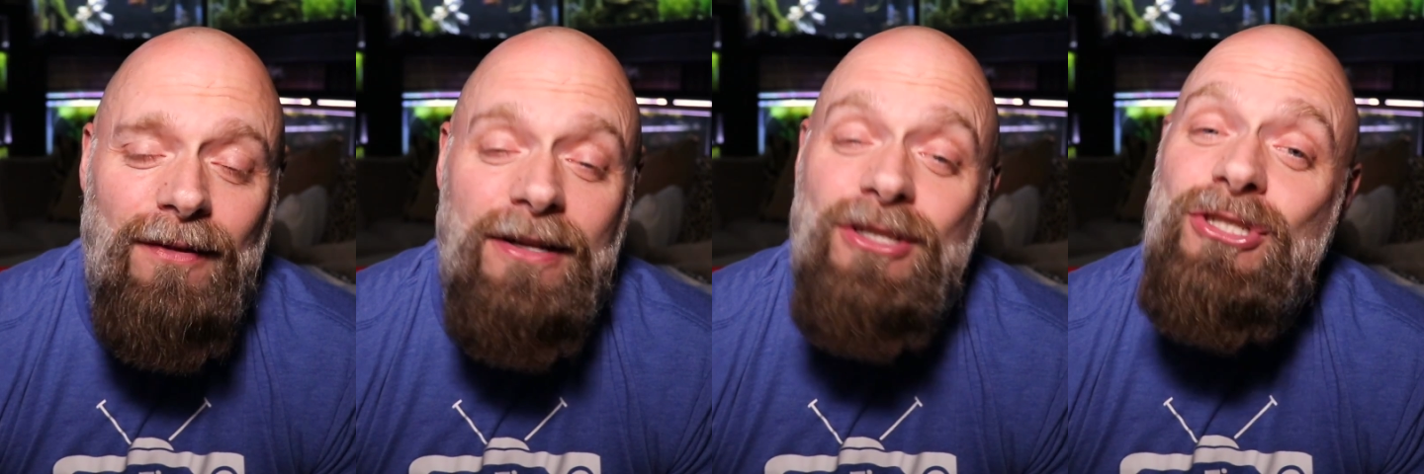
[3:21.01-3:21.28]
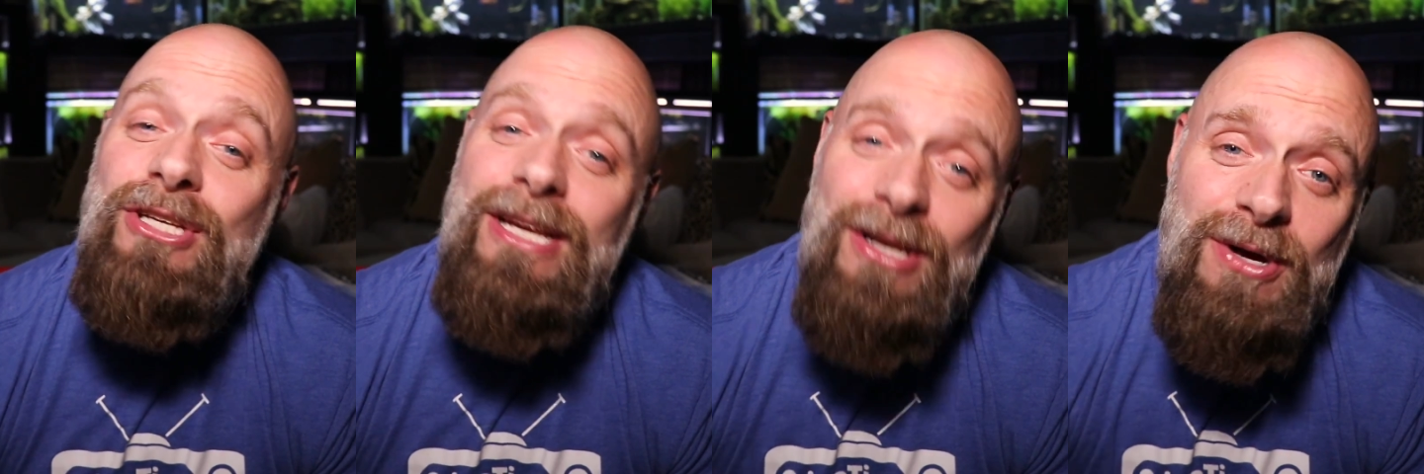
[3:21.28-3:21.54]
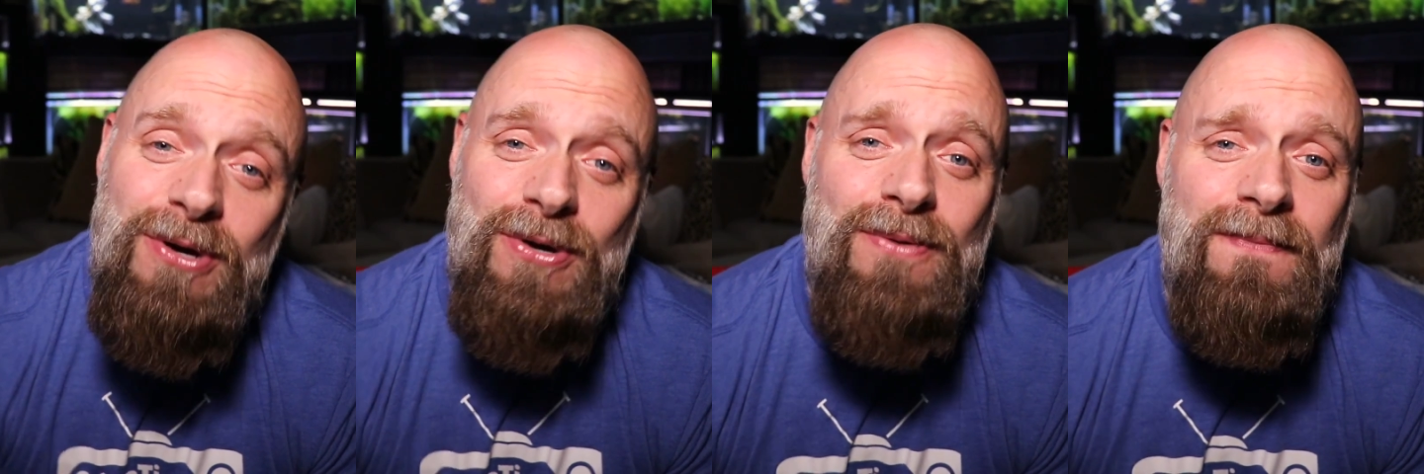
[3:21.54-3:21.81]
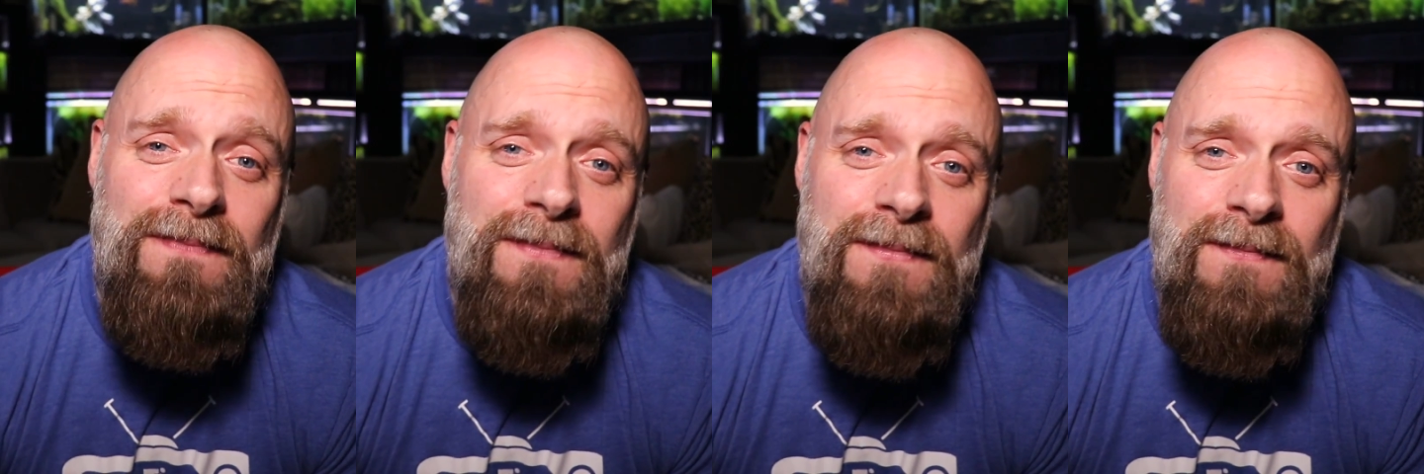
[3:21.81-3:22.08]
And she
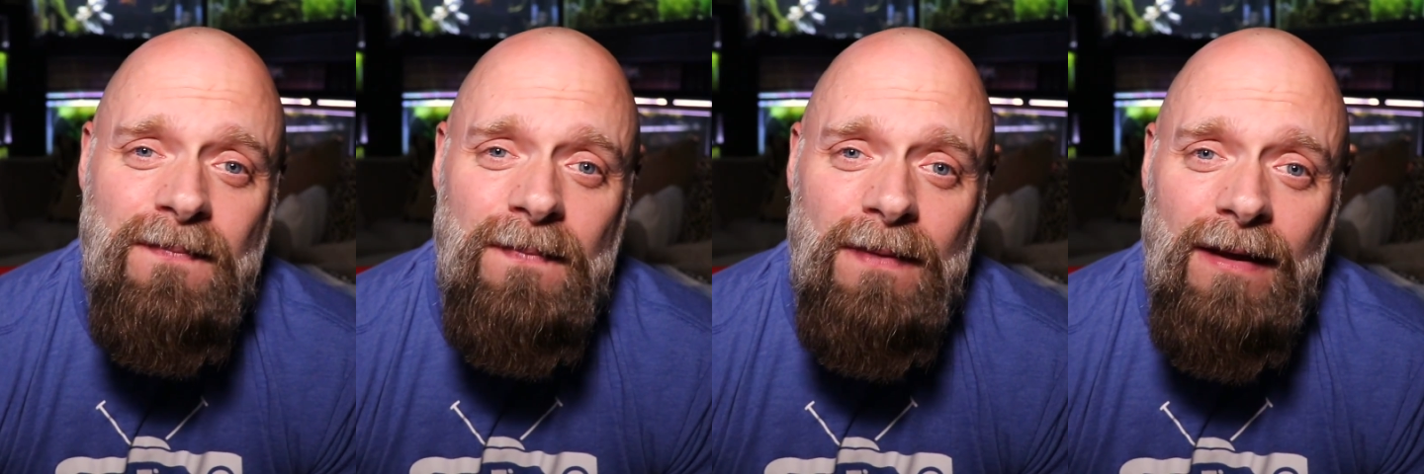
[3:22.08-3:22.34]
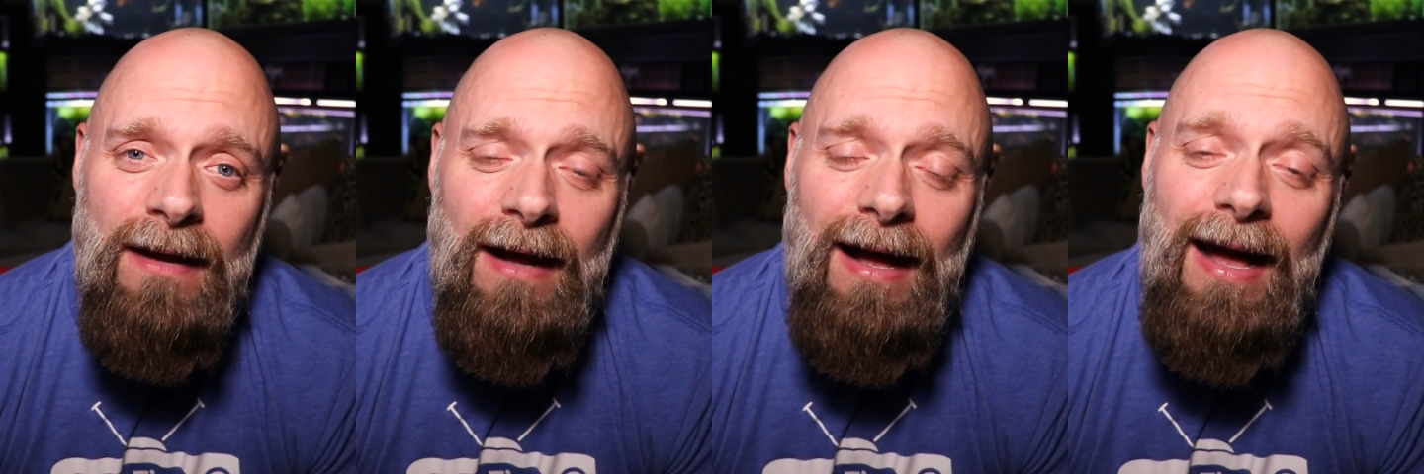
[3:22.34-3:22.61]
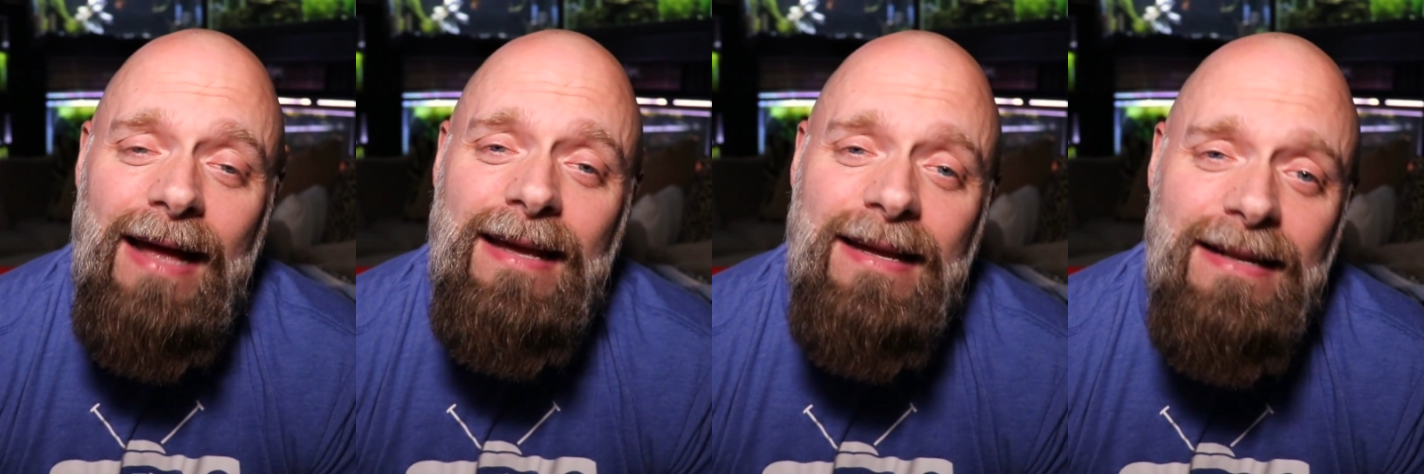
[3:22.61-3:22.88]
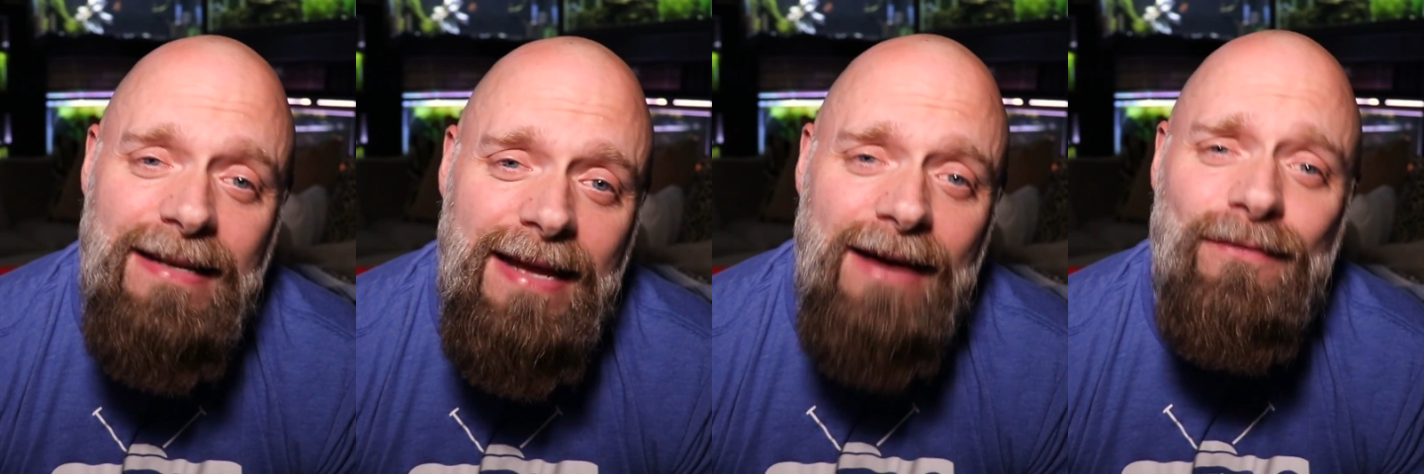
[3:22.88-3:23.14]
knew I
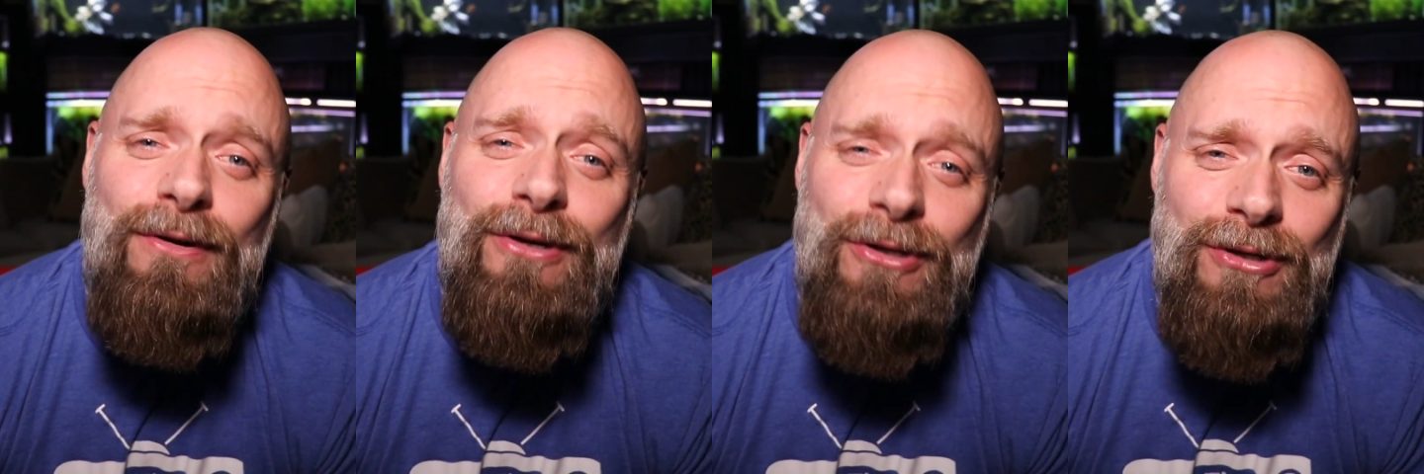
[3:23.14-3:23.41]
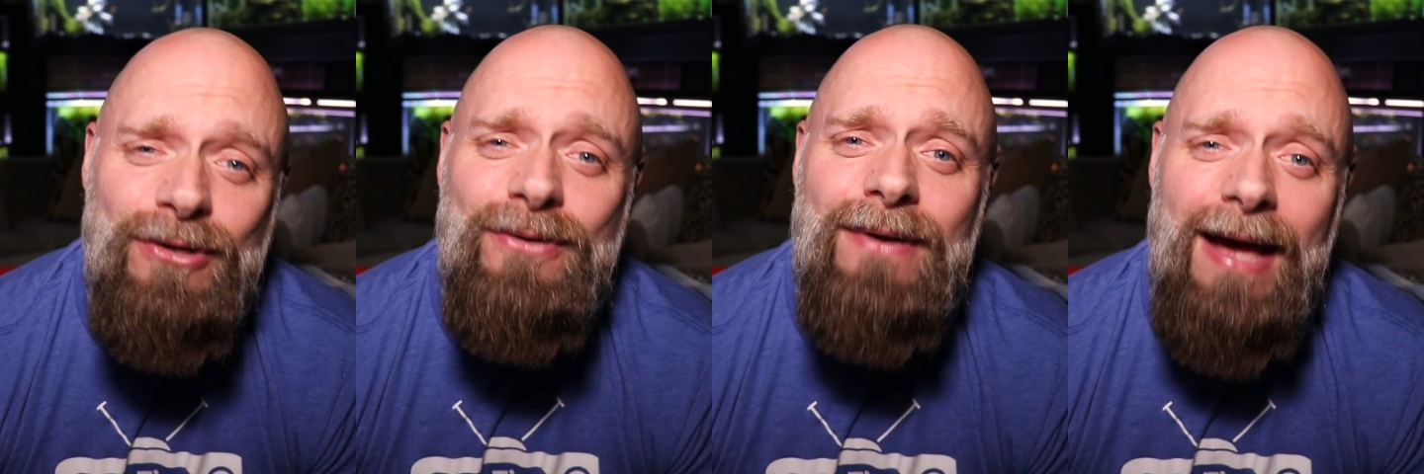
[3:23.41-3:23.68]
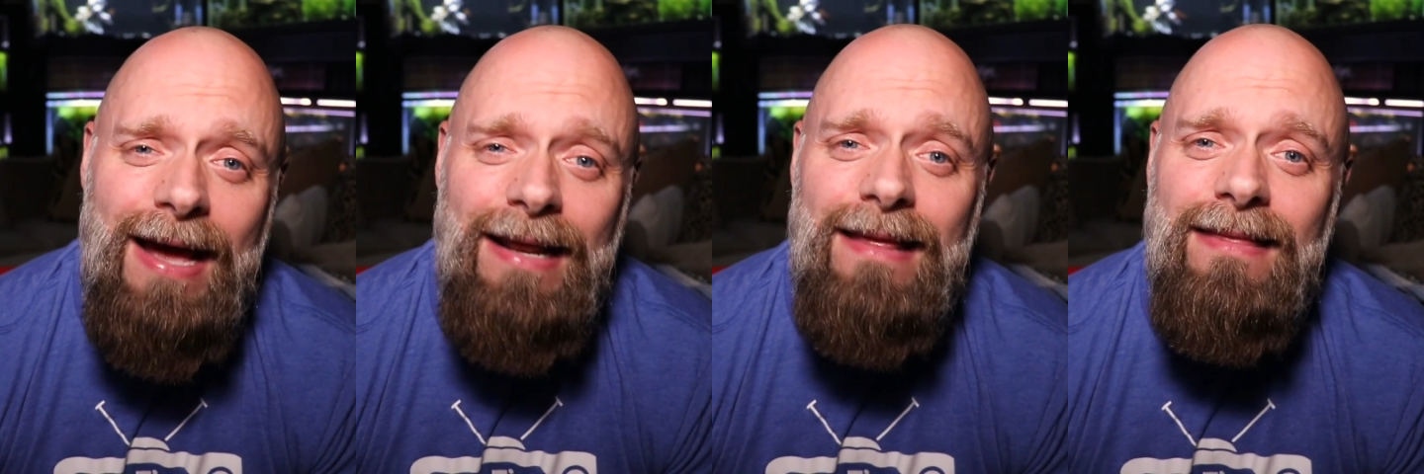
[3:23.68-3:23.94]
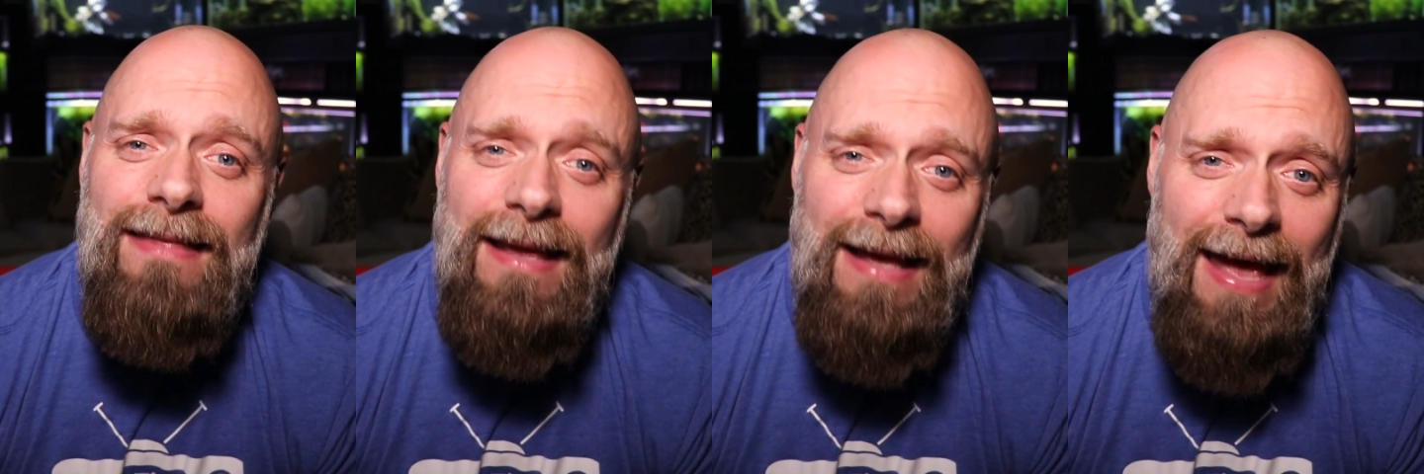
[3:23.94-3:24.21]
can never do
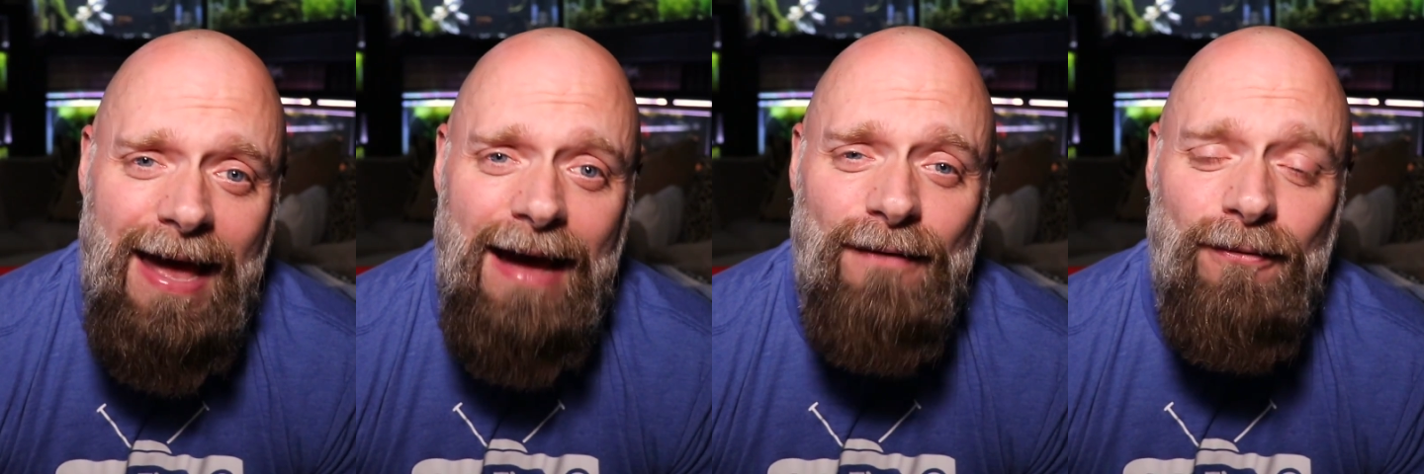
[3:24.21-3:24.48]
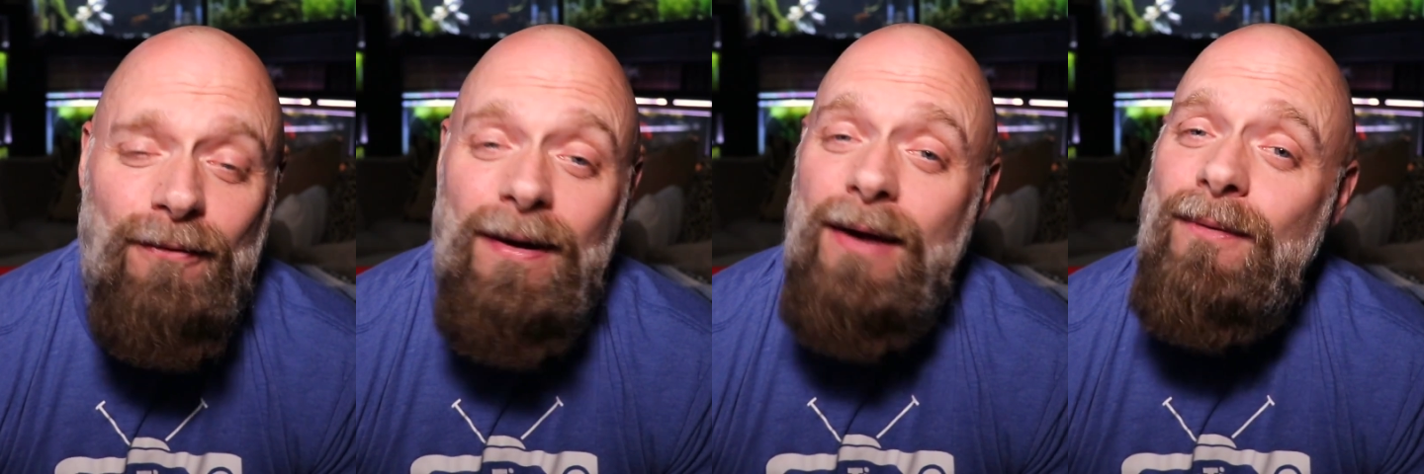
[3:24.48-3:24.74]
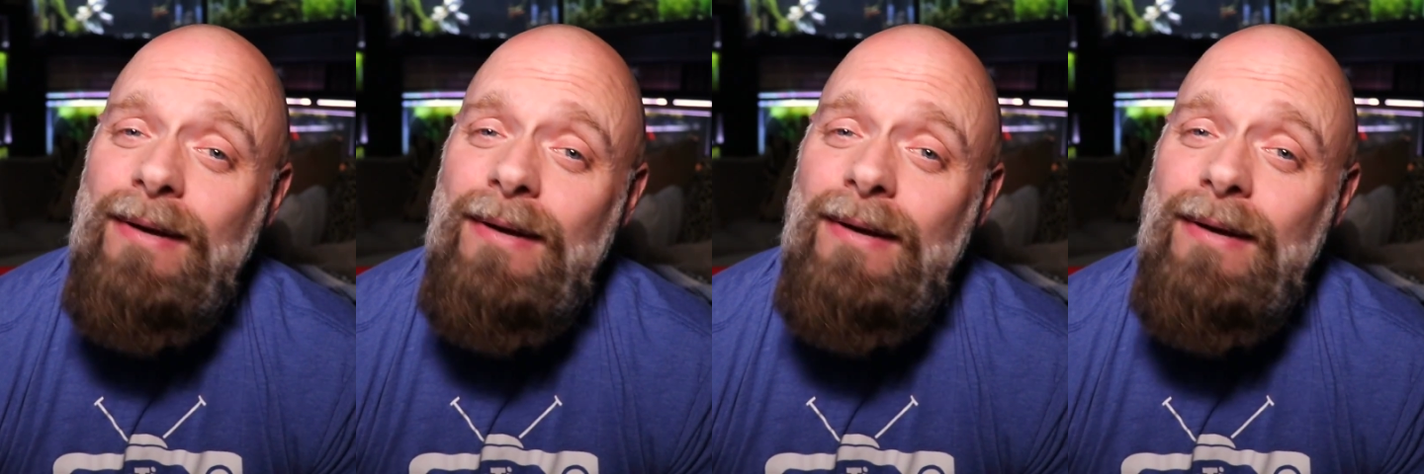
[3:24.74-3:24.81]
anything halfway.